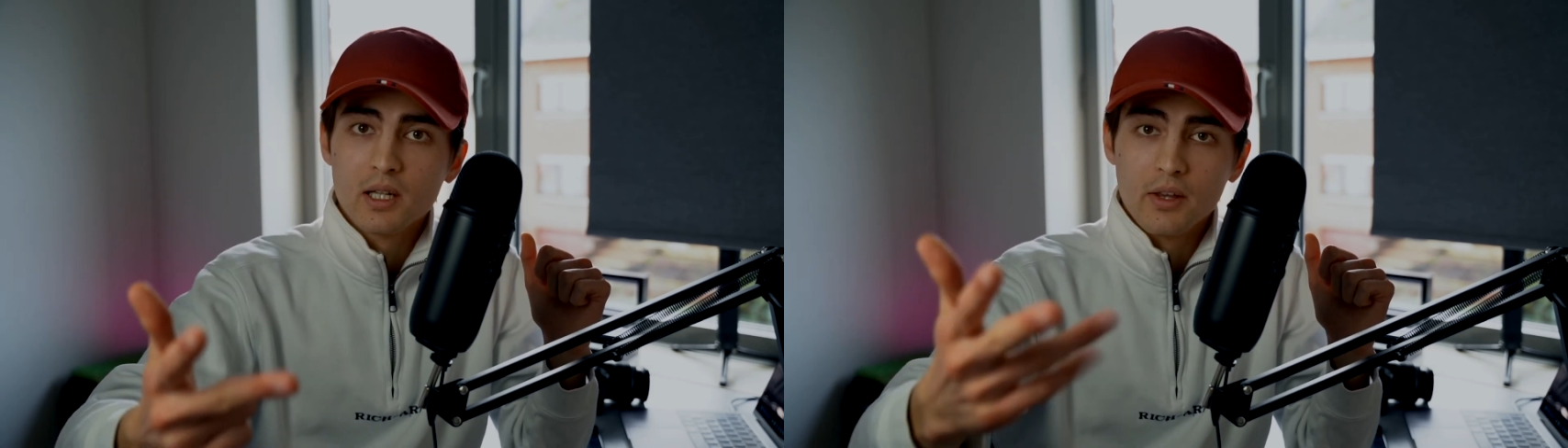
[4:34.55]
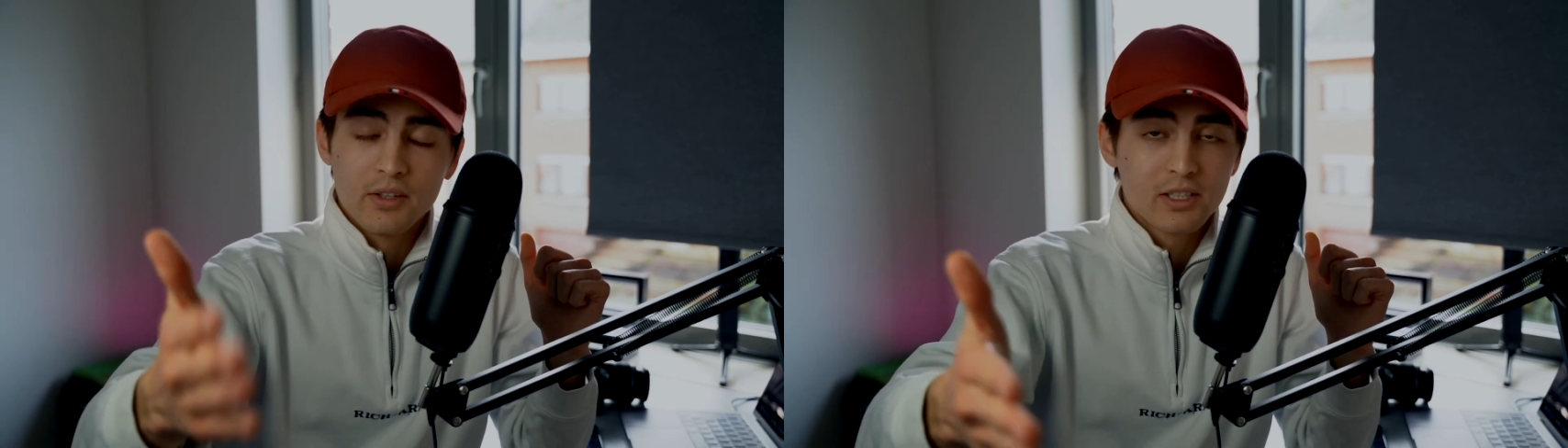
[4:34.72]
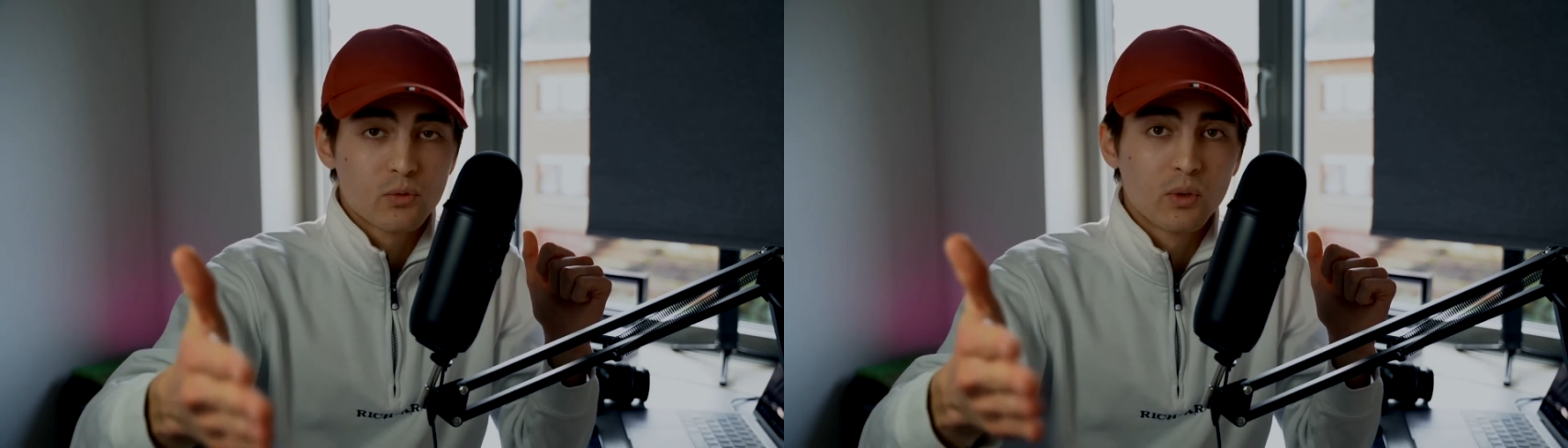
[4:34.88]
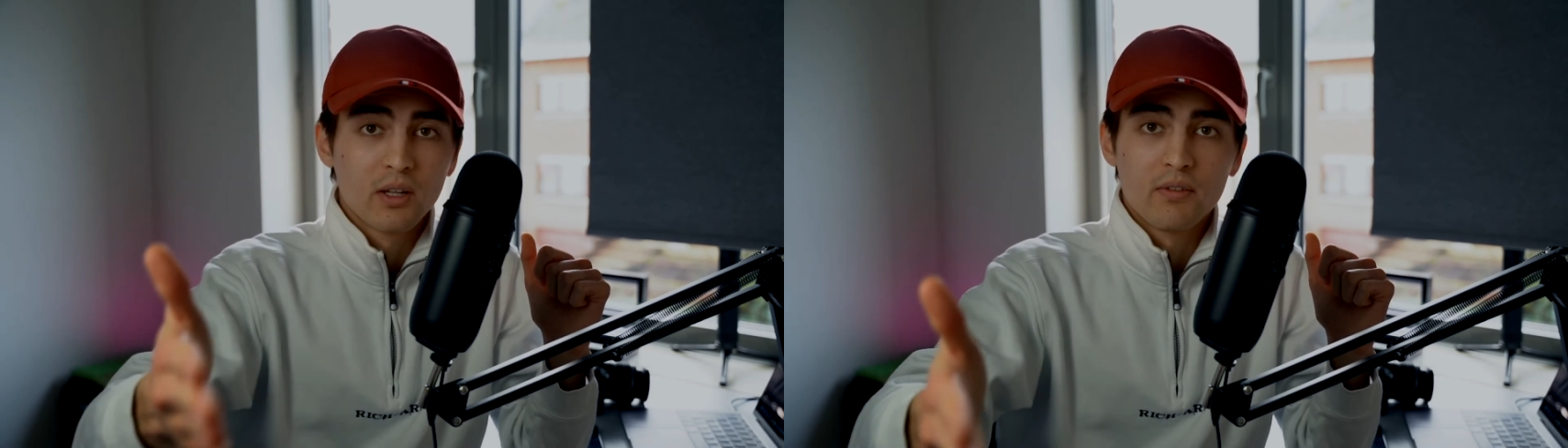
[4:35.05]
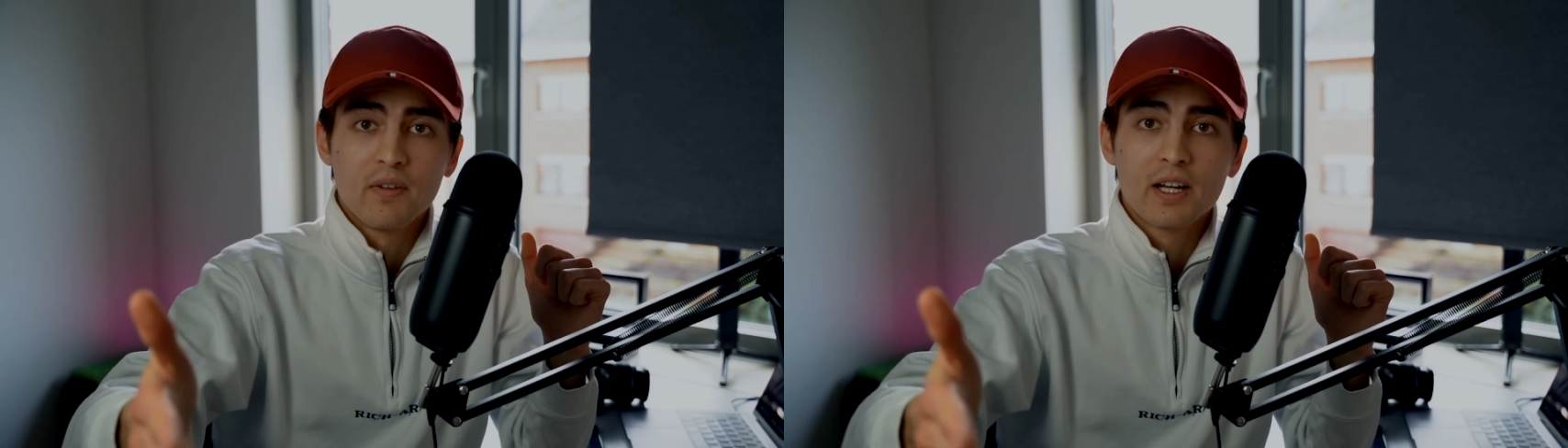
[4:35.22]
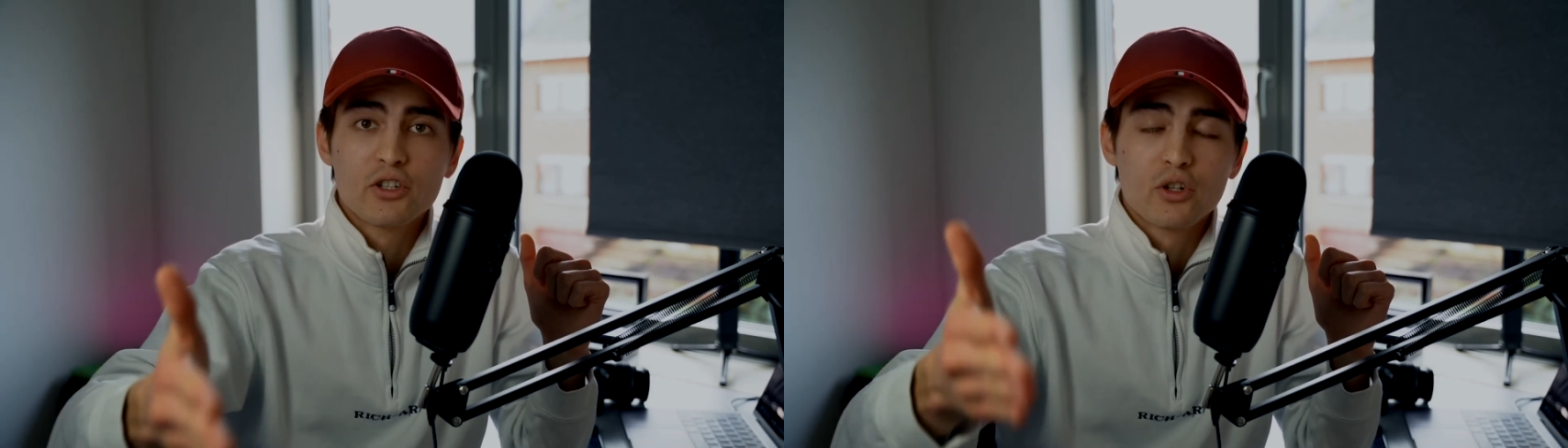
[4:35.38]
this will
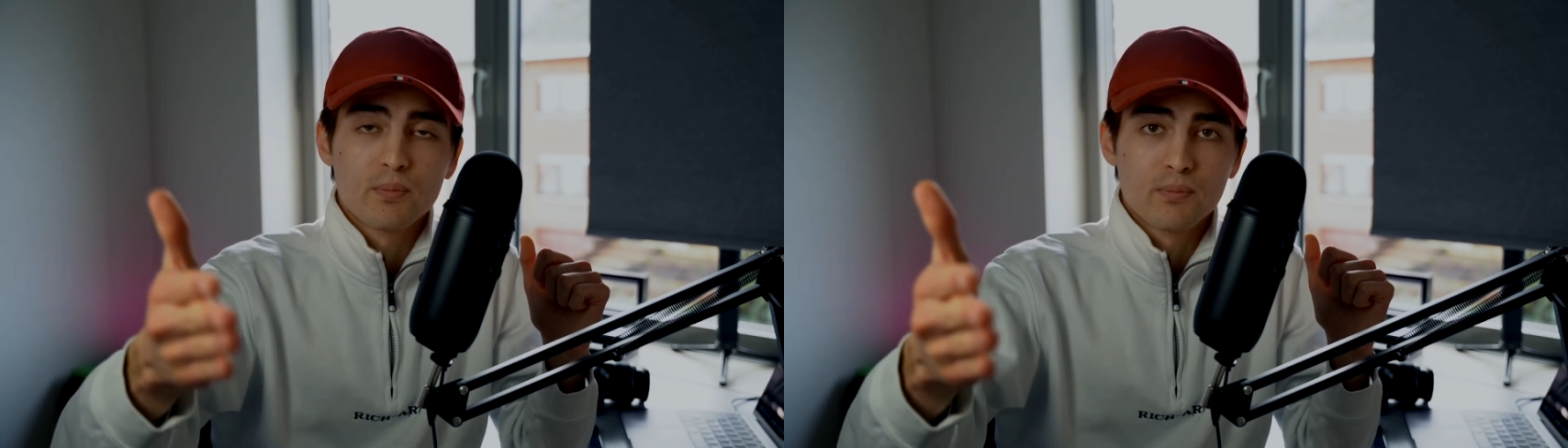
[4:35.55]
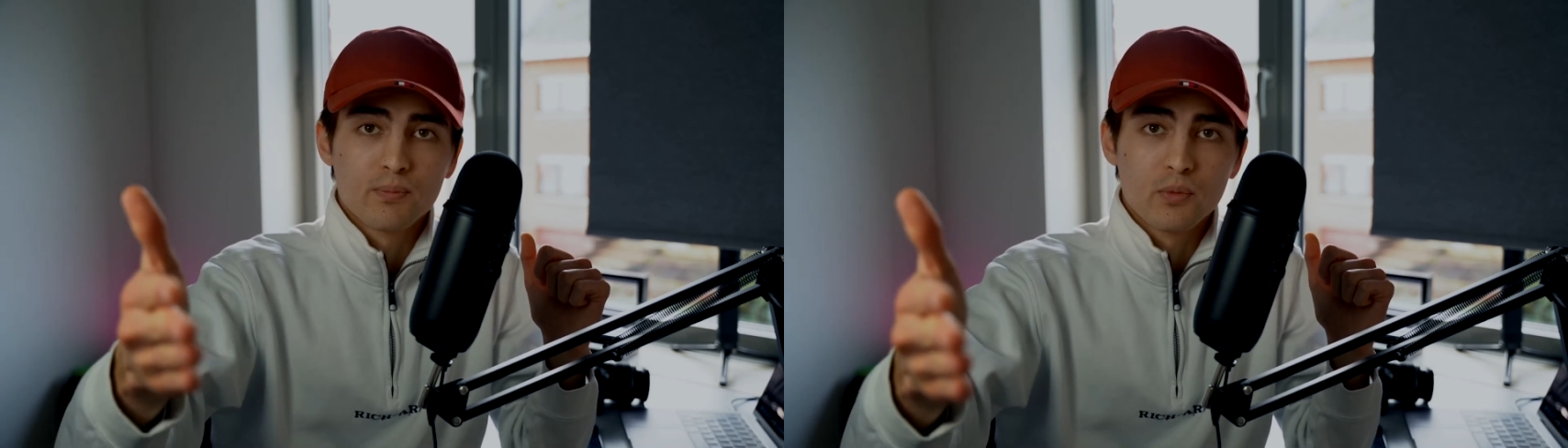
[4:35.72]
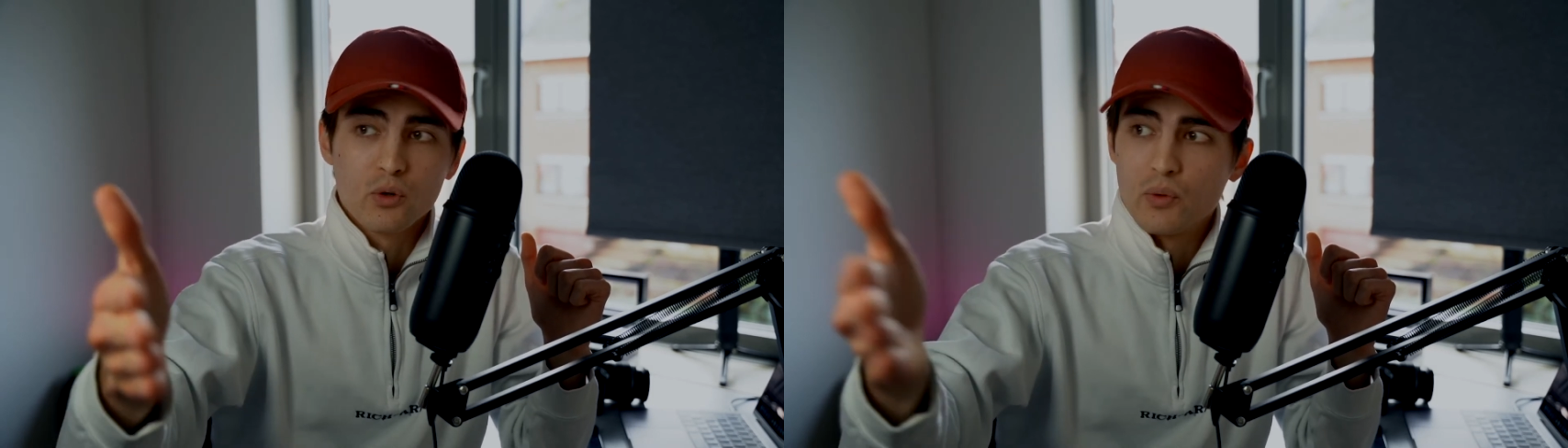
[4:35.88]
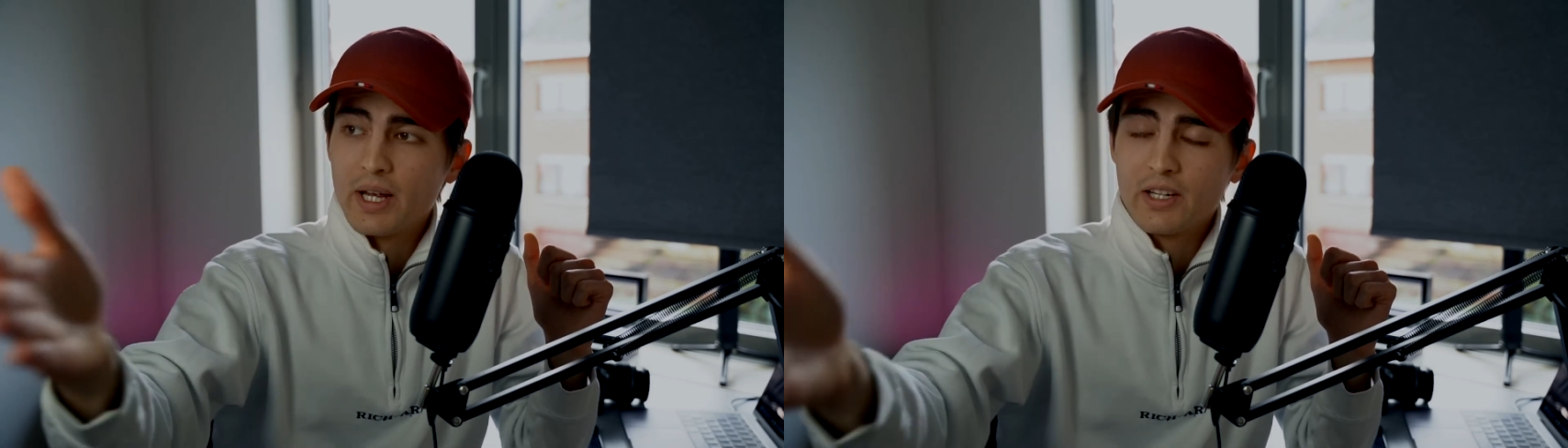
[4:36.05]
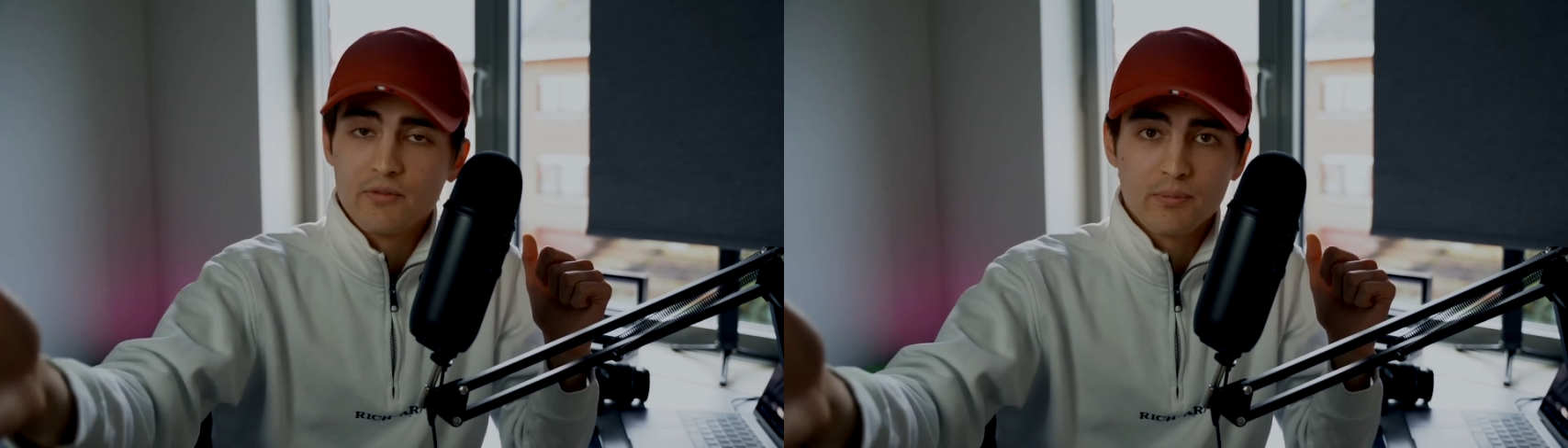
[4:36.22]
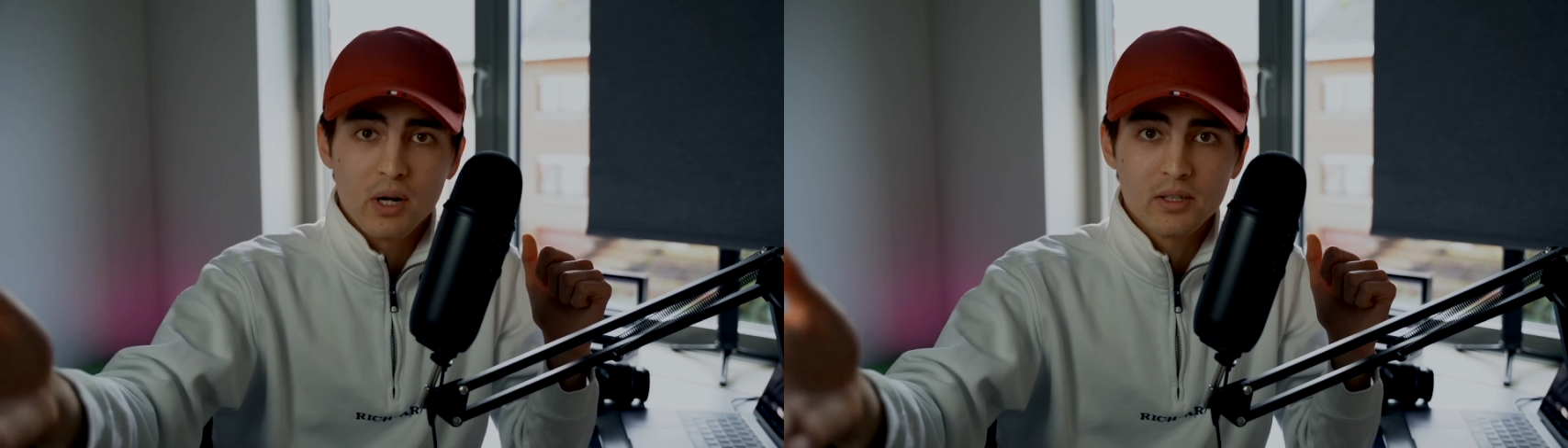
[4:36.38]
affect your
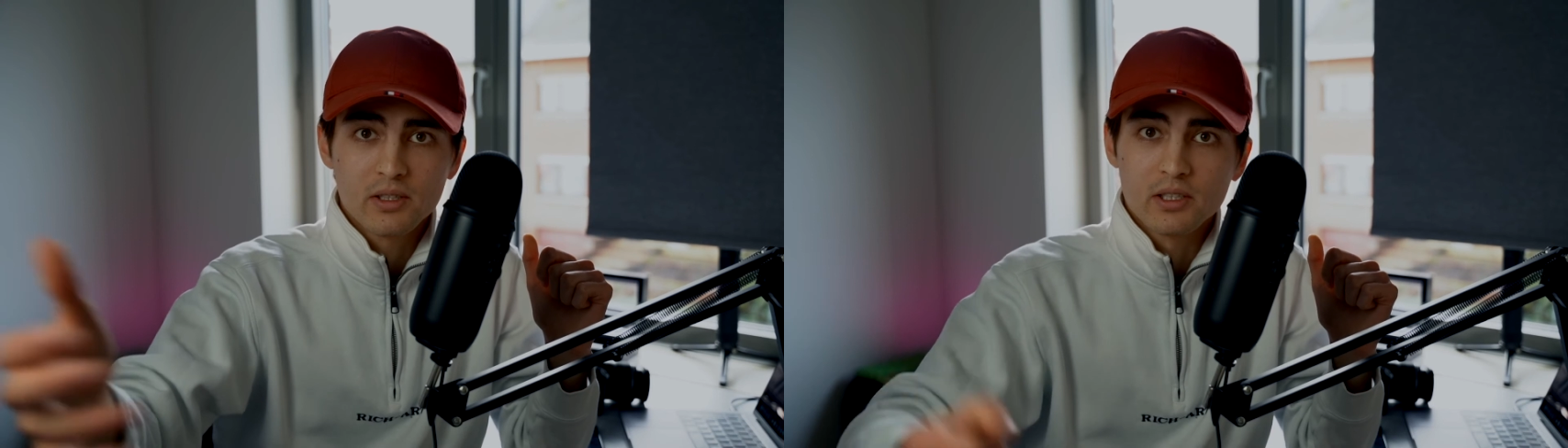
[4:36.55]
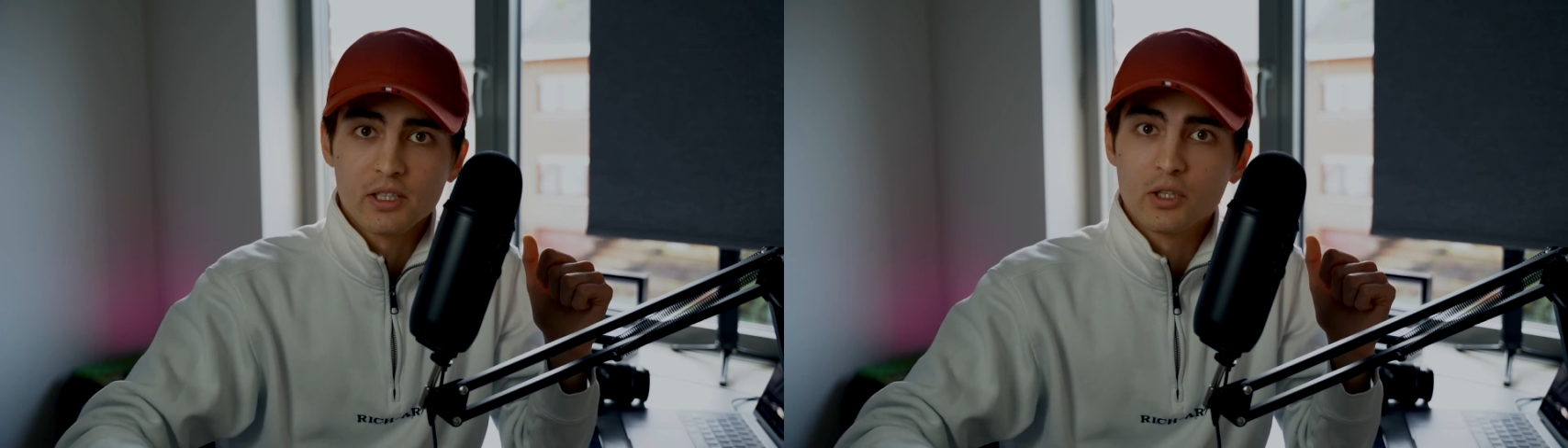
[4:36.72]
creative process,